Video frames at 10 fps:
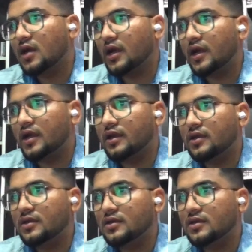and
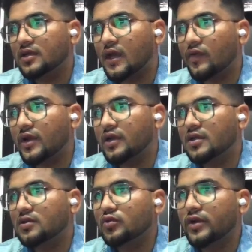navigate
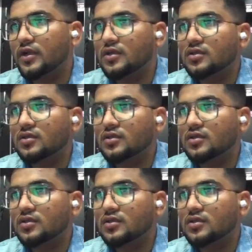to it.